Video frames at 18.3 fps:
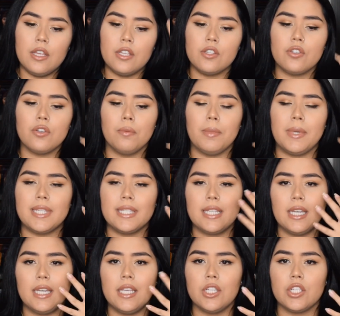So
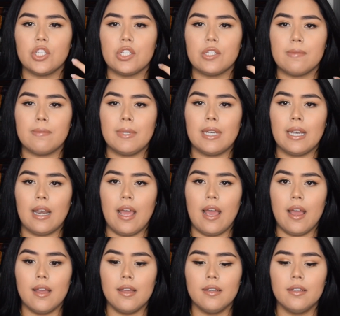mentally, it's just been a
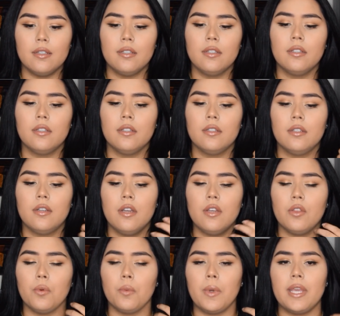lot.
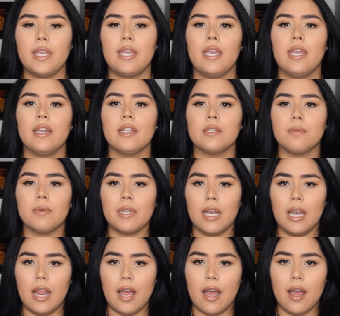The weight gain has been
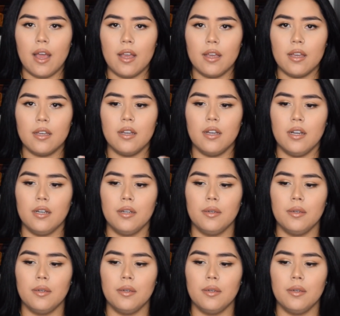a lot.